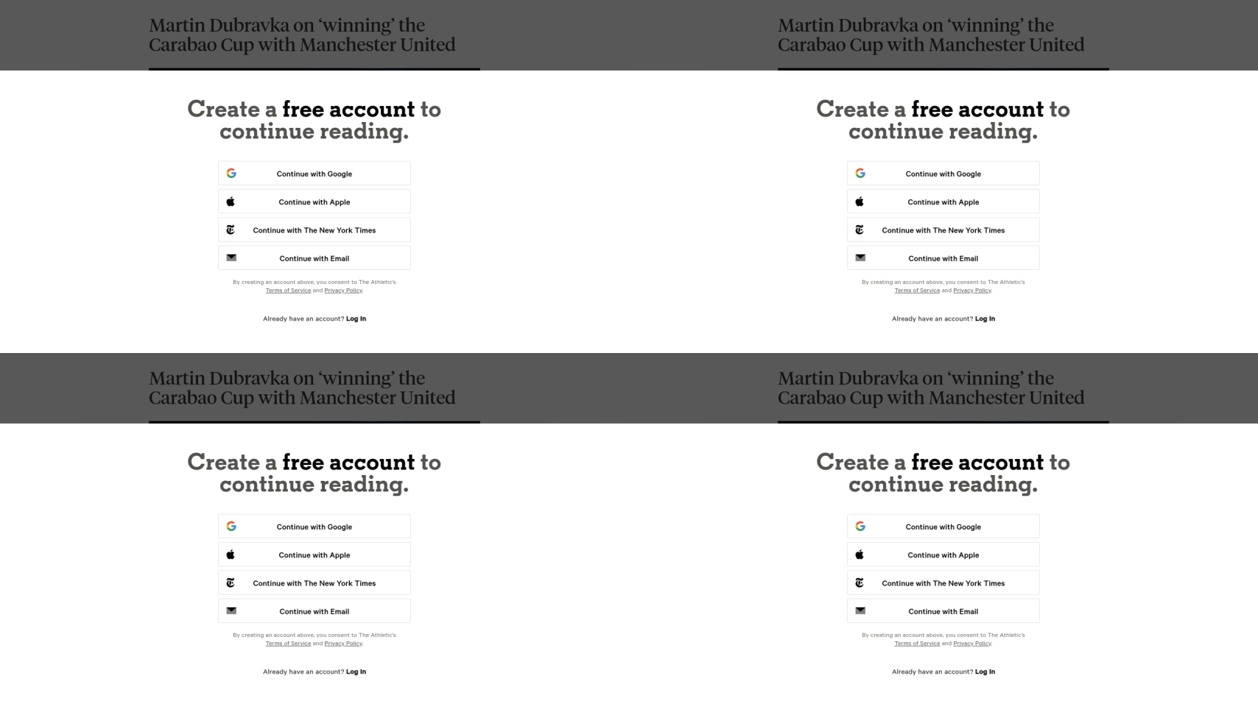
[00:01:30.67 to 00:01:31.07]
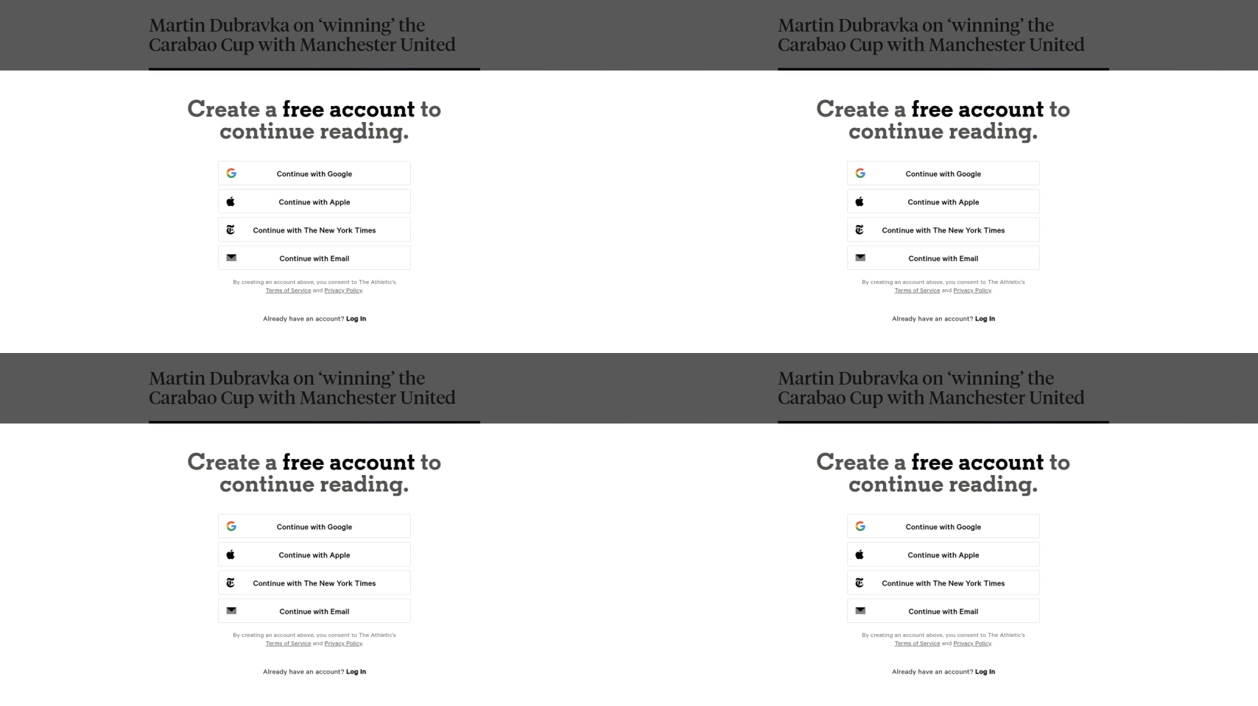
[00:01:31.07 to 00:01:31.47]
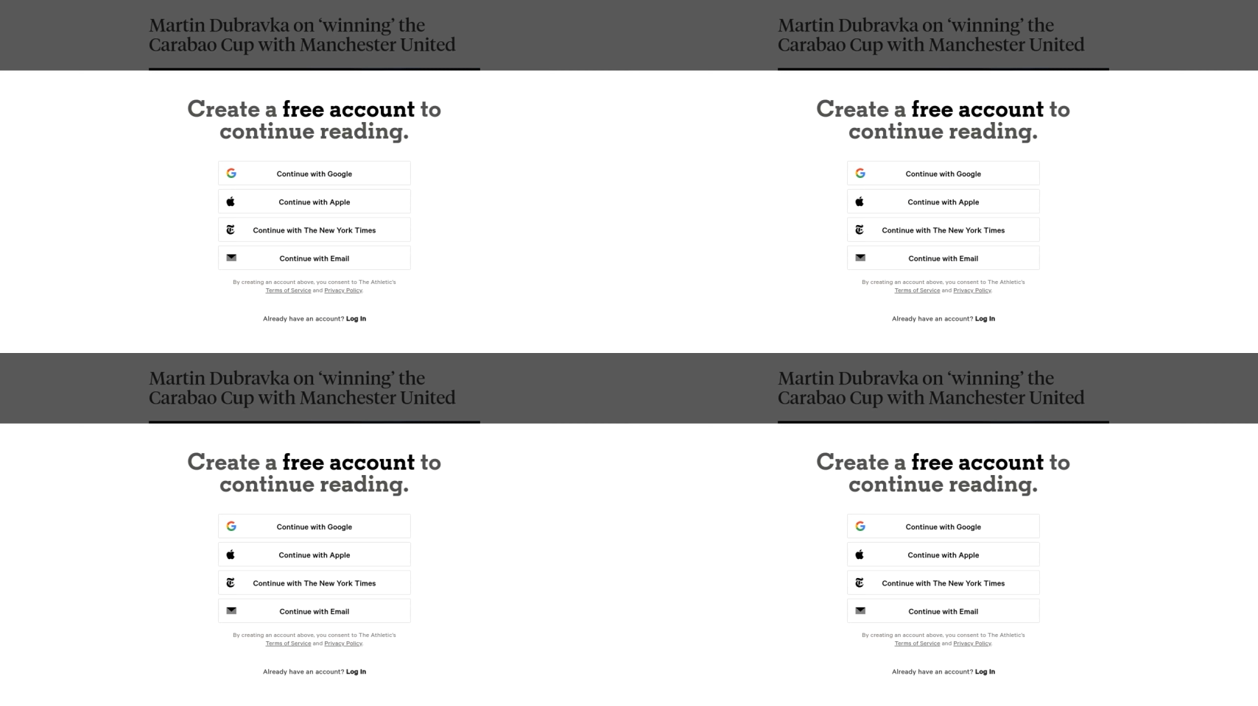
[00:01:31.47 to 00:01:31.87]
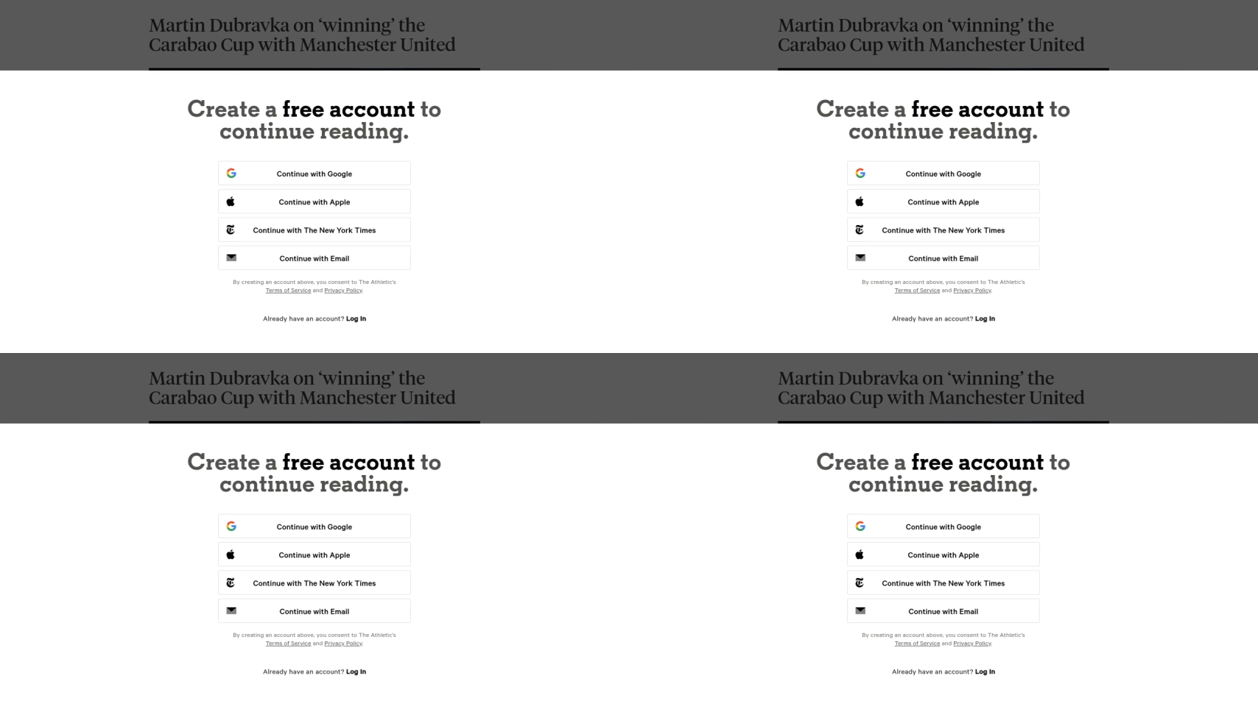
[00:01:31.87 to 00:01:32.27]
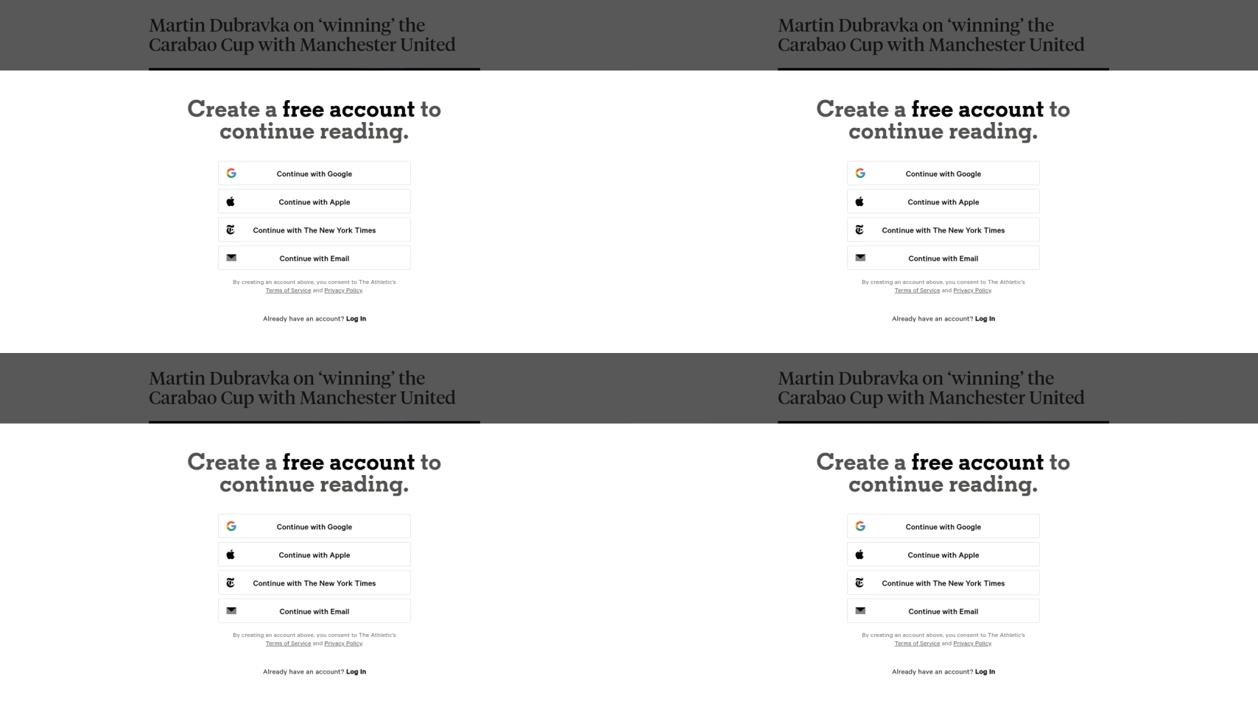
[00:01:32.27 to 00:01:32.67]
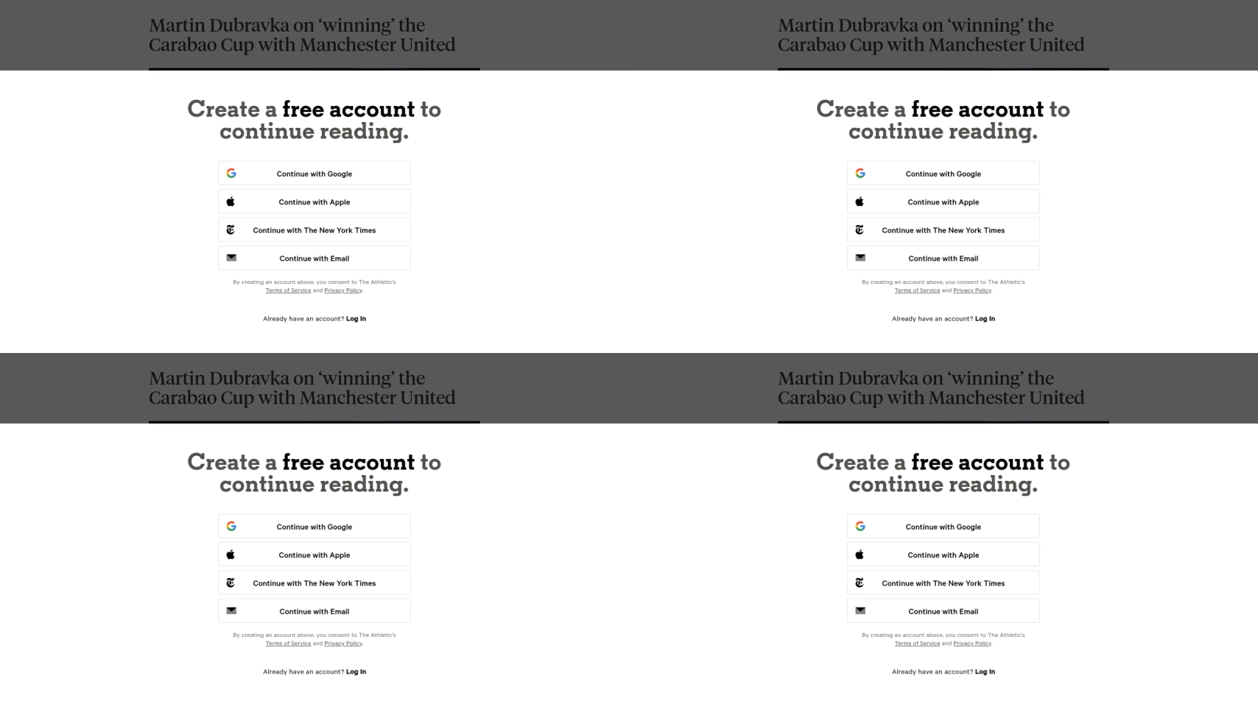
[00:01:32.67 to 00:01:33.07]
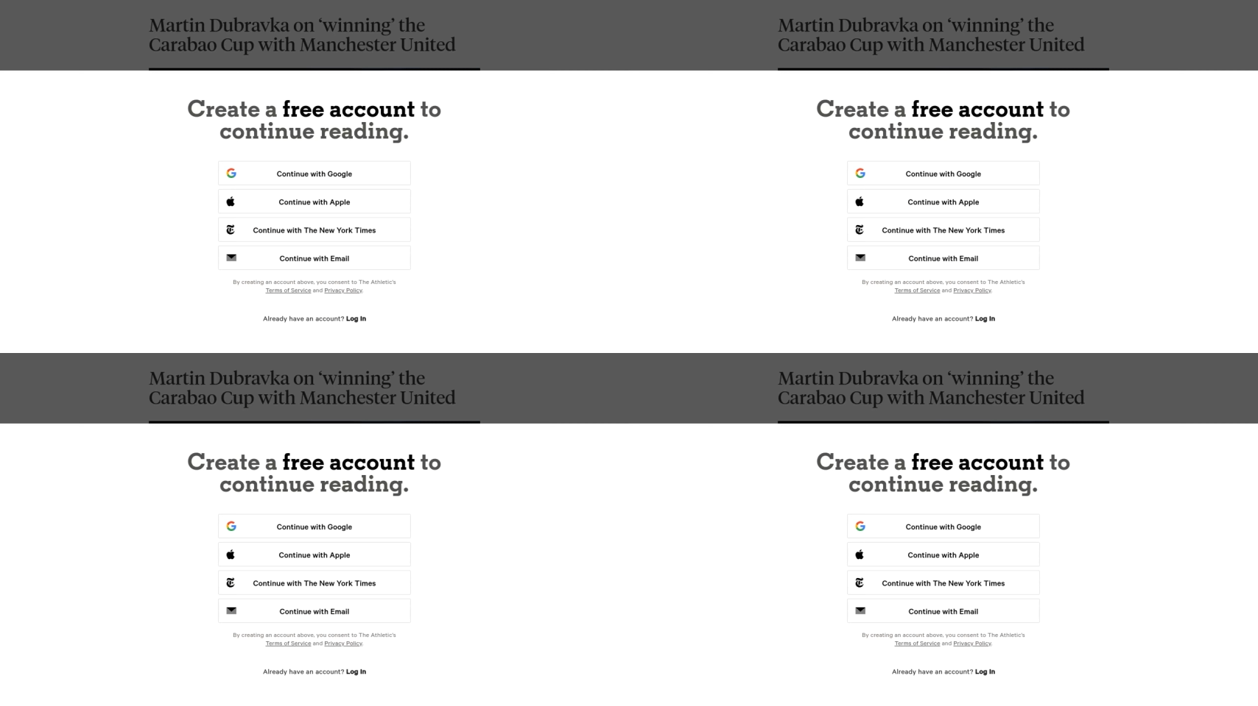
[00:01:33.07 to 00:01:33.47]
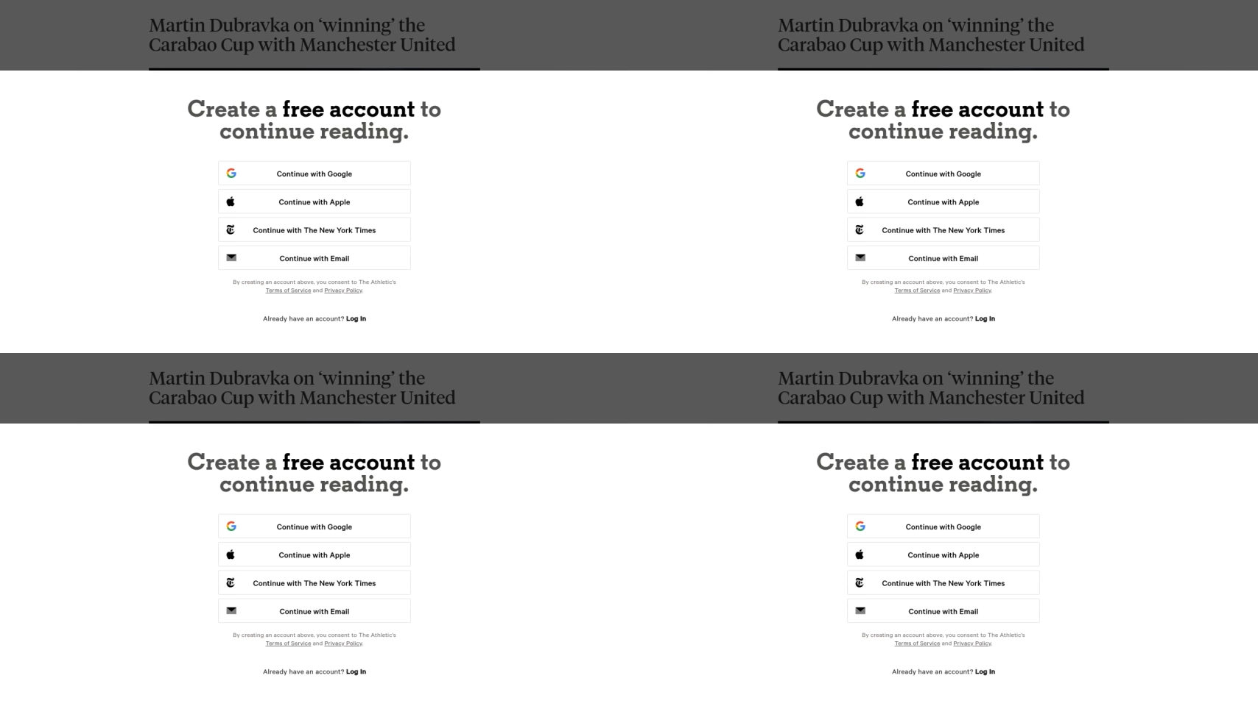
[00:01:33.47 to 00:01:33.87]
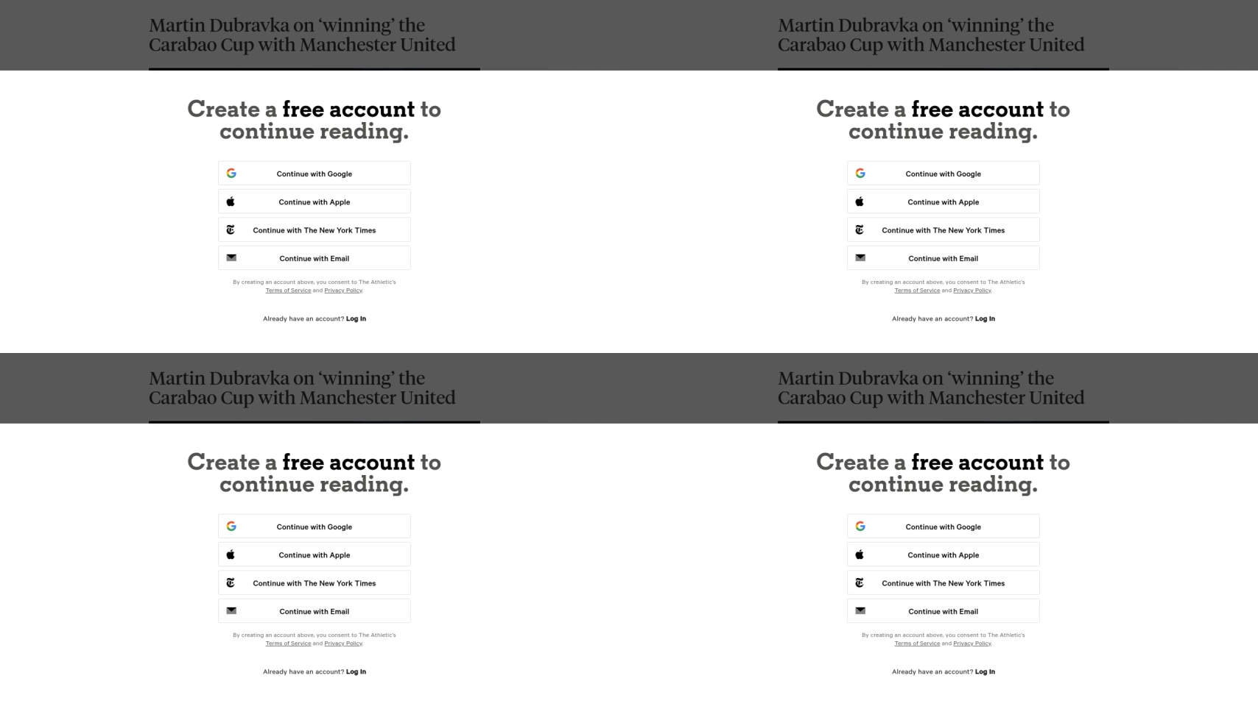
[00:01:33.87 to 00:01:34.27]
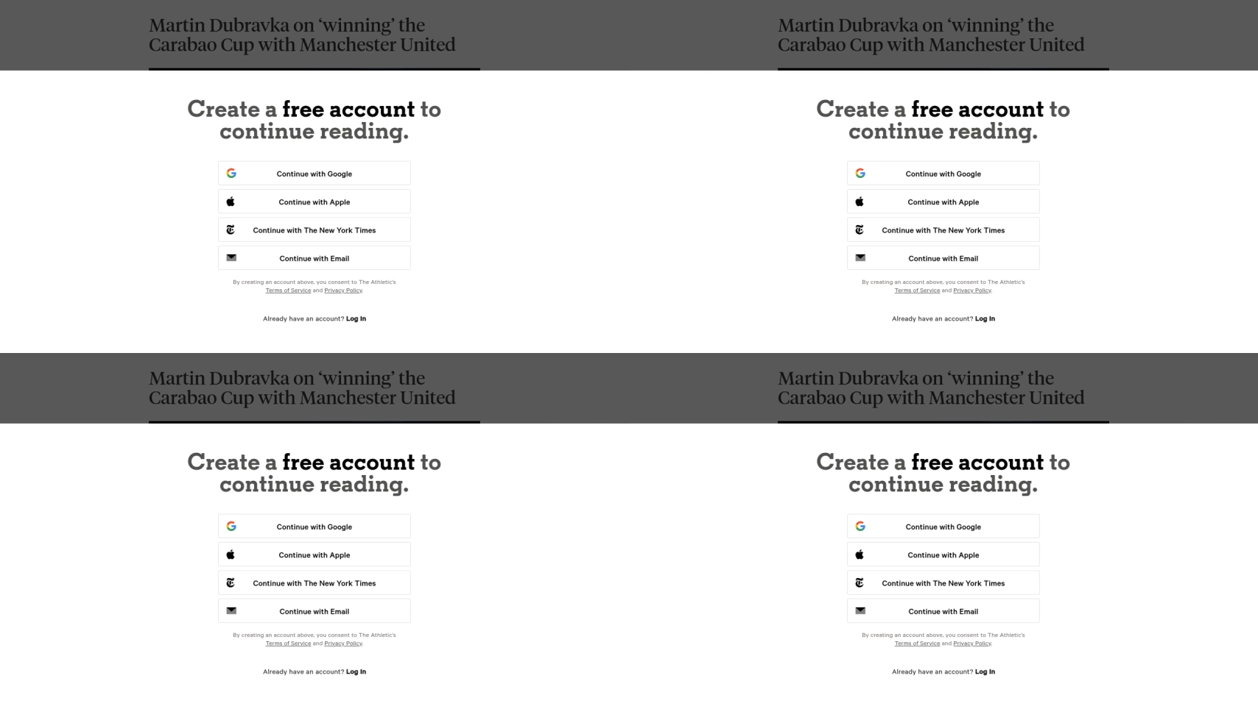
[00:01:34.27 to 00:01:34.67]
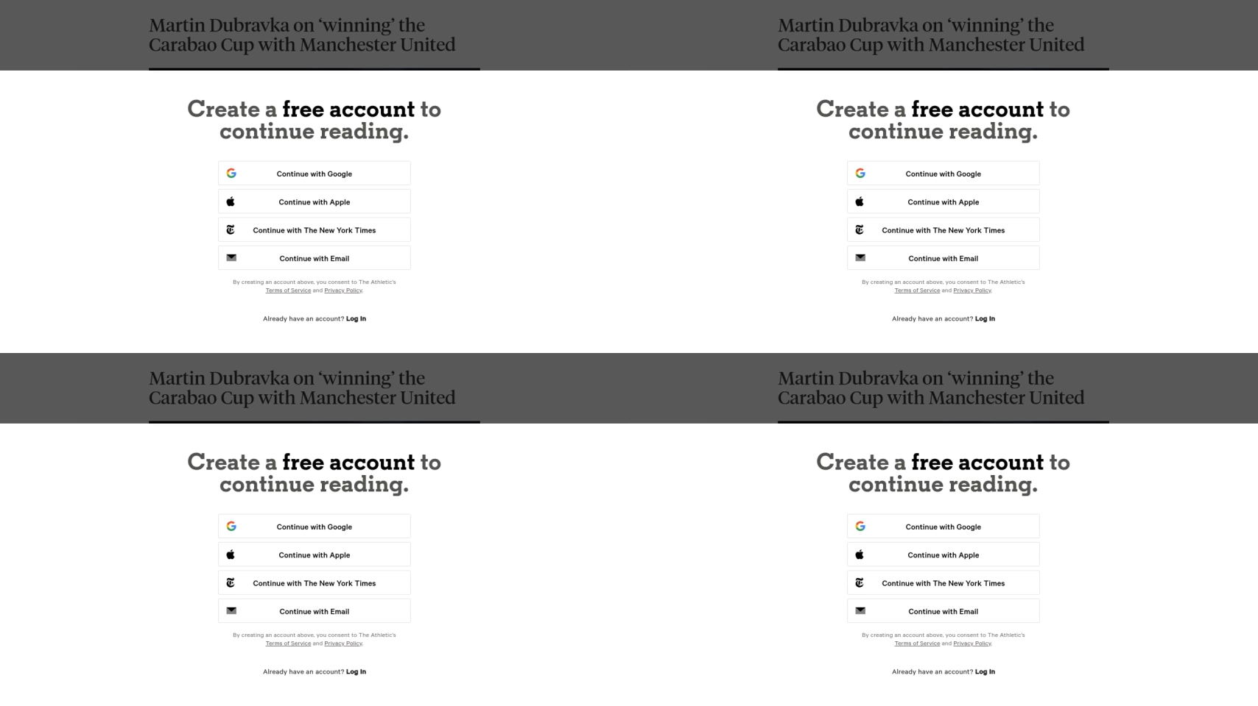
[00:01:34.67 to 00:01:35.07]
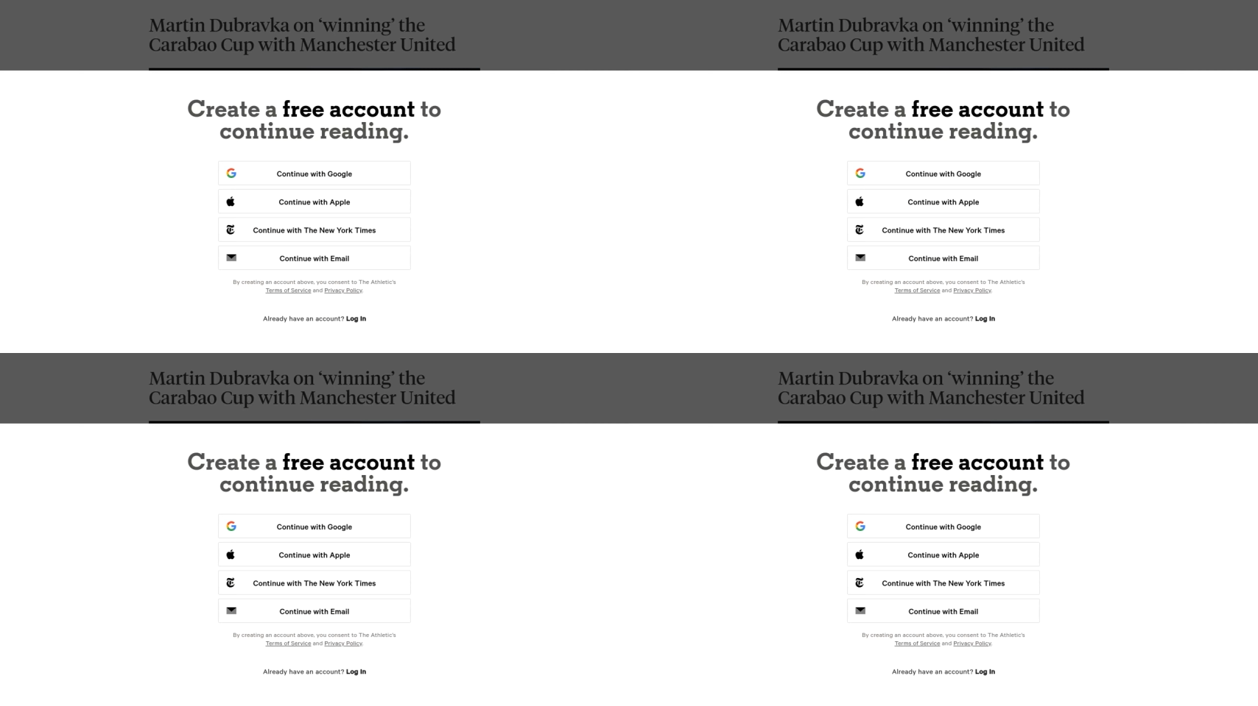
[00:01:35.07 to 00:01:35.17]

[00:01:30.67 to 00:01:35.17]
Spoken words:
Nobody's mouth can be seen.